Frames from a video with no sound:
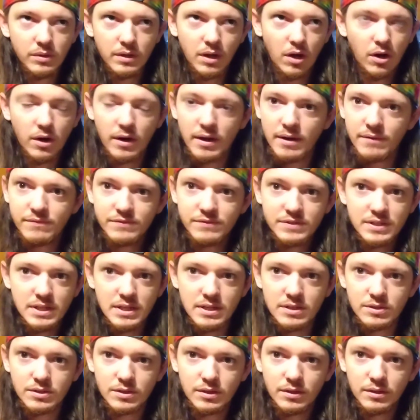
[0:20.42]

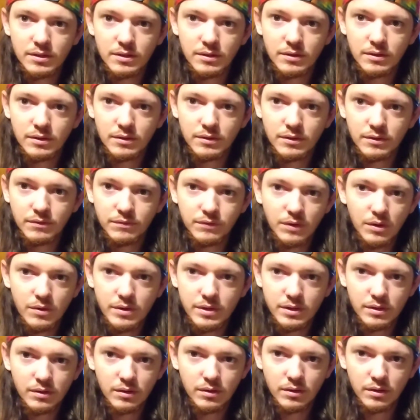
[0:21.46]
RFTs, the
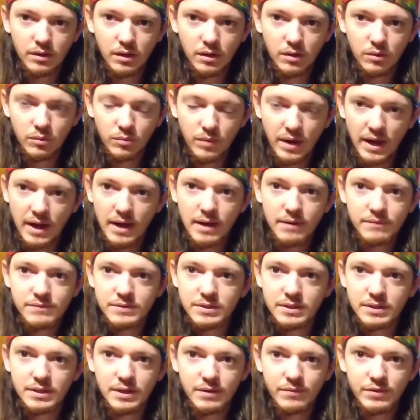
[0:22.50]
floating
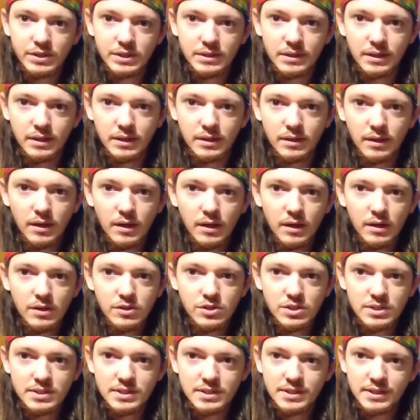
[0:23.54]
rafts and everything,
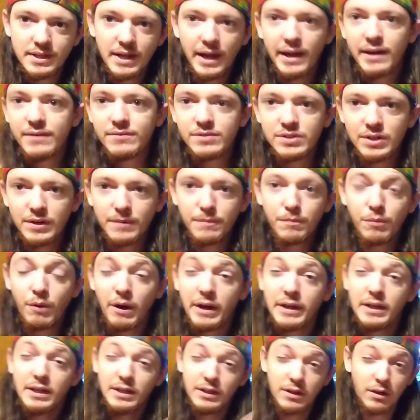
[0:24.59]
just to kind of start
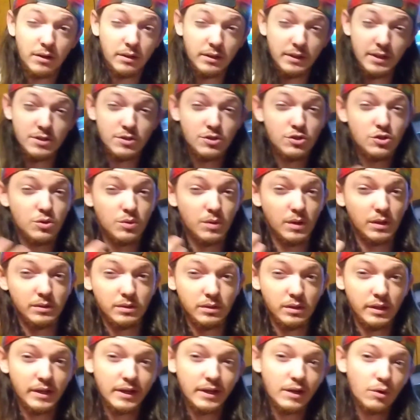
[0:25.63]
breaking y'all into a
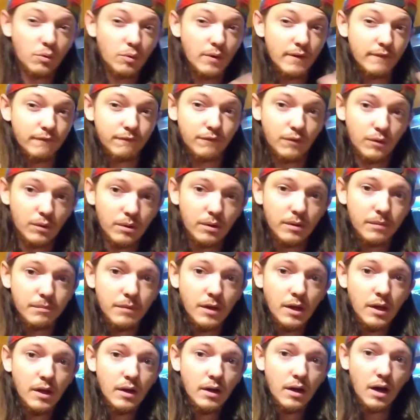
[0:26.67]
liquid form
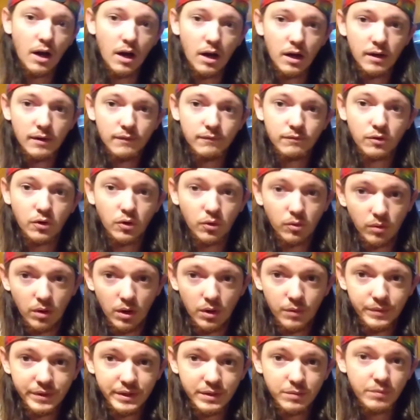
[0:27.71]
of
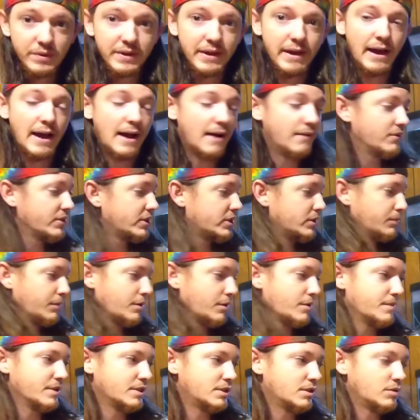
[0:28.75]
growing. We have
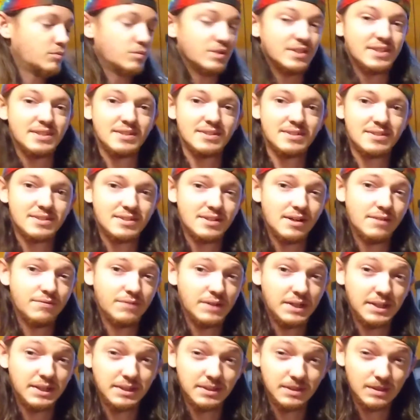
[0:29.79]
experimented with this stuff
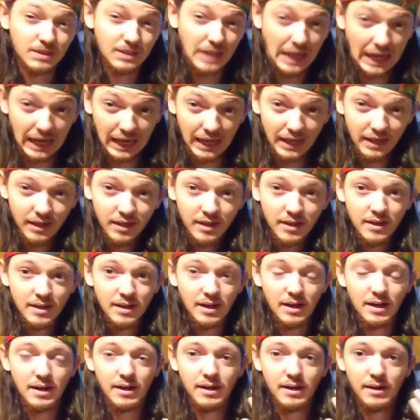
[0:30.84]
a lot.
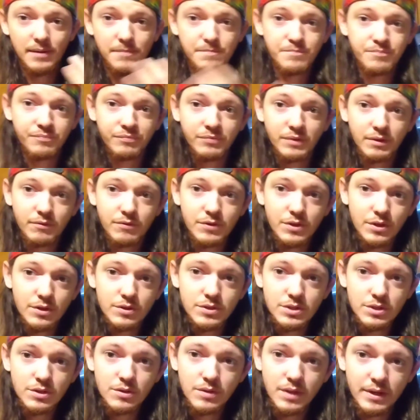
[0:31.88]
For those
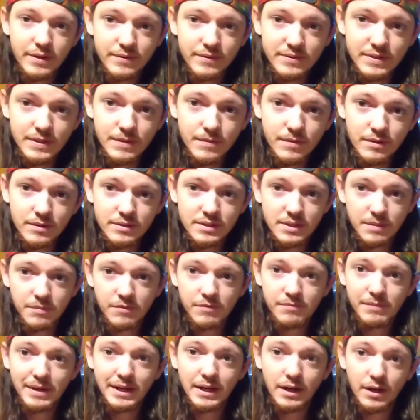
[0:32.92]
of you that have seen some
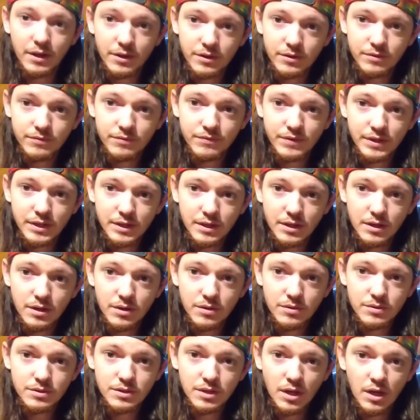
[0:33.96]
of my other
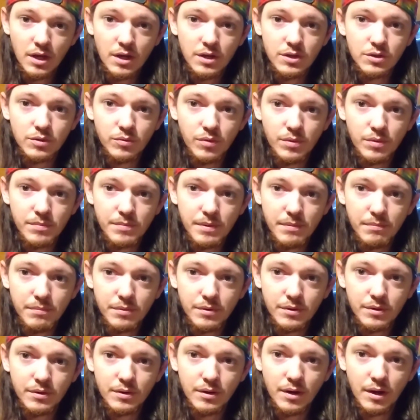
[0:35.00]
videos, you'll
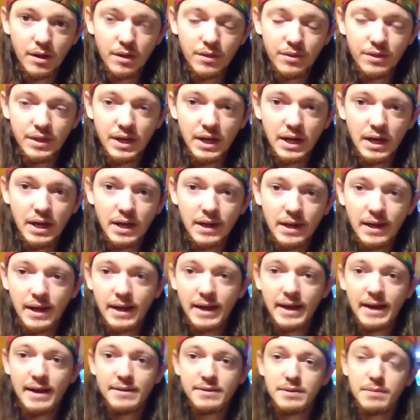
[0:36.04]
remember that I
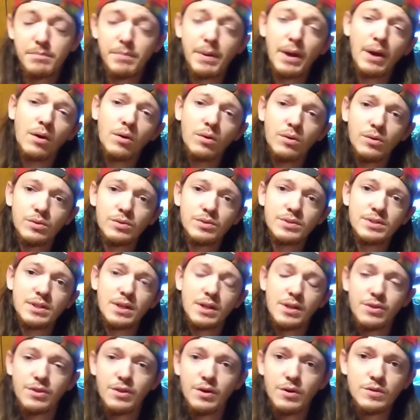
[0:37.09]
had the barrels.
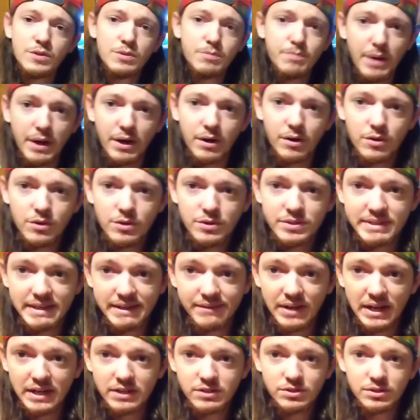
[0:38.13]
Those barrels
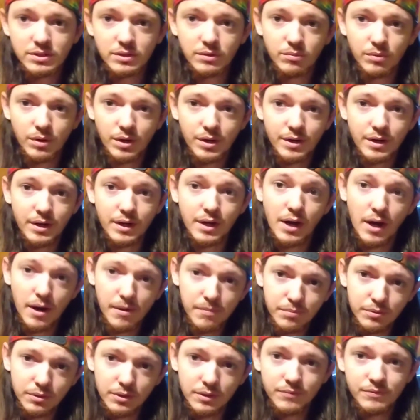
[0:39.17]
I've actually run a
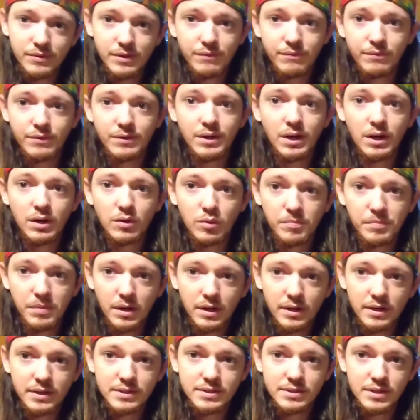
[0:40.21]
couple of different
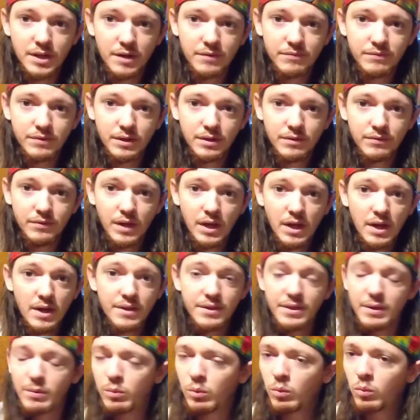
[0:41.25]
aquaponics off of.
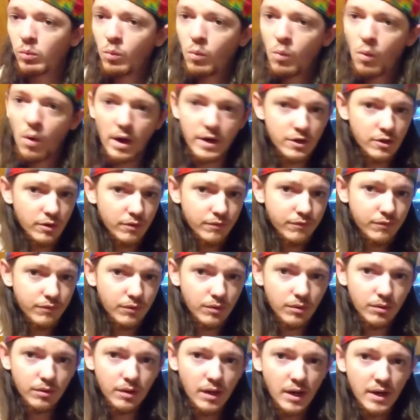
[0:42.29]
They were
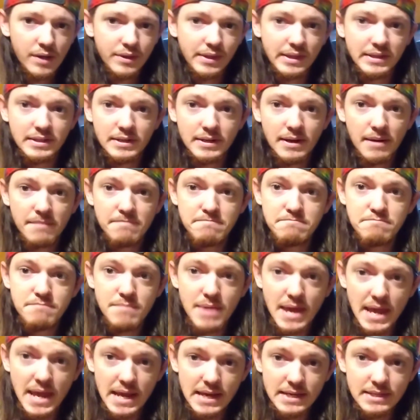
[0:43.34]
wonderful. They did
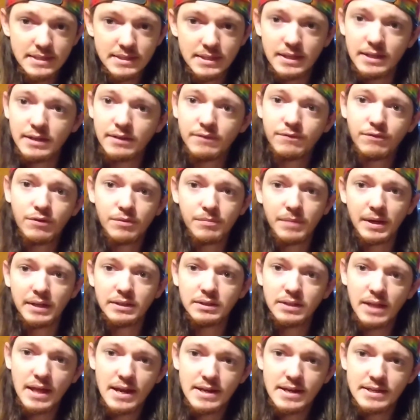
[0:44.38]
amazing for my
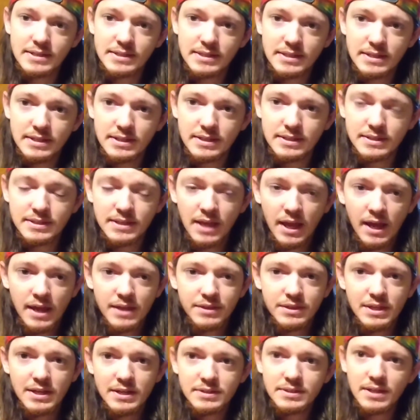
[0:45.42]
lettuces,
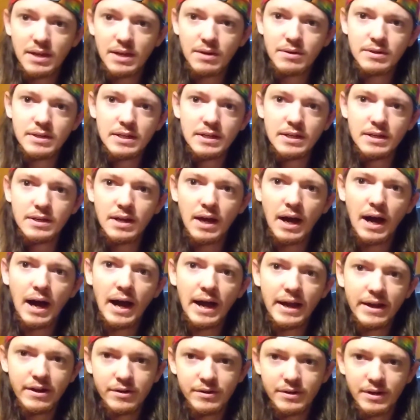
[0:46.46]
things that needed a
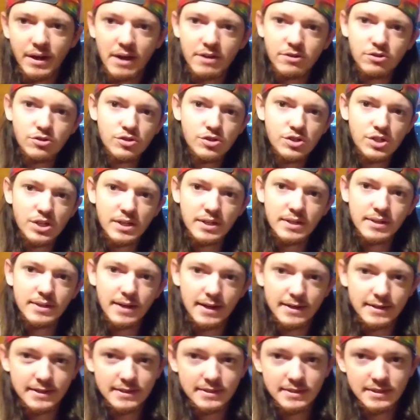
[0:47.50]
higher nitrogen,
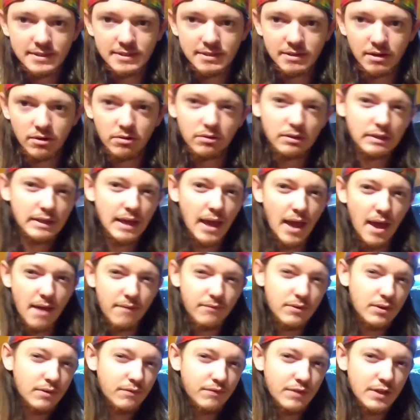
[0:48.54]
not necessarily
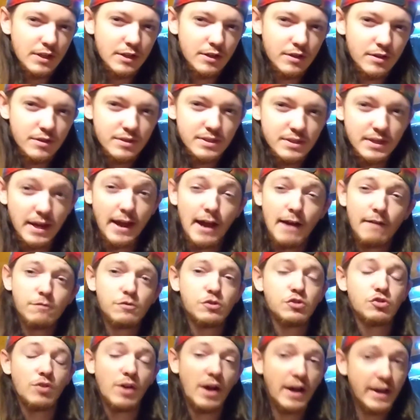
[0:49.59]
heavy feeders. I have
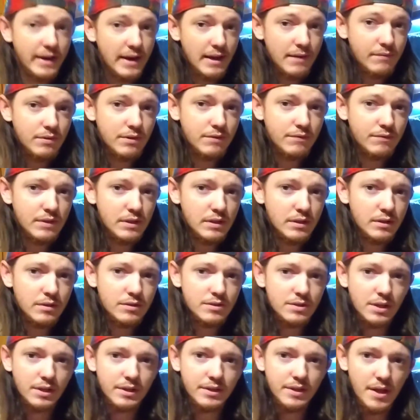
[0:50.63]
tried heavy
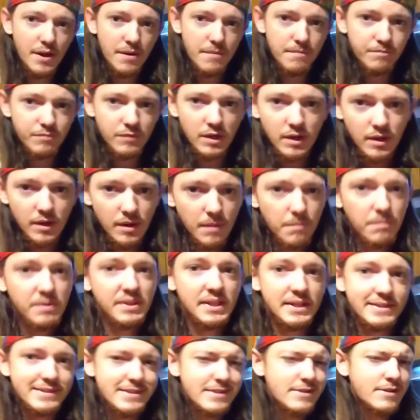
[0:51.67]
feeders on them, but
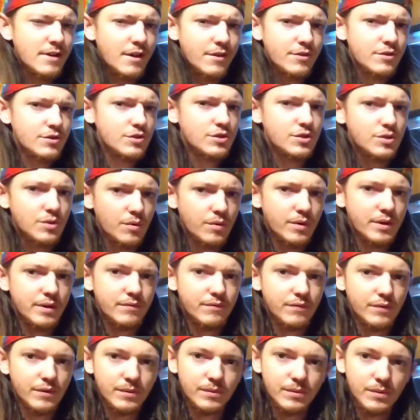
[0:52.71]
that's another story
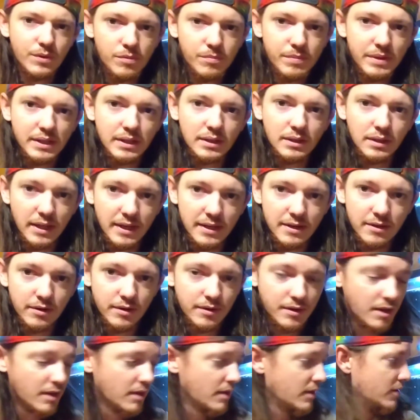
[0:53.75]
for a little bit later.
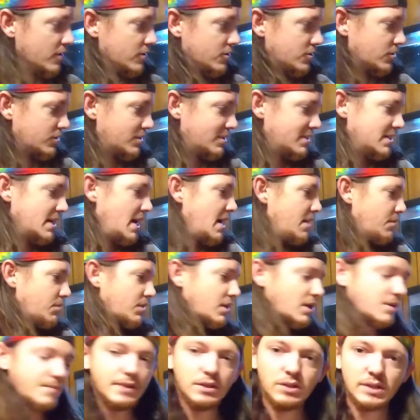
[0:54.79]
So today we're
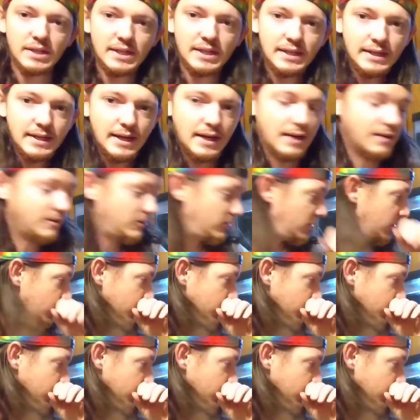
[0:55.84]
going to be looking at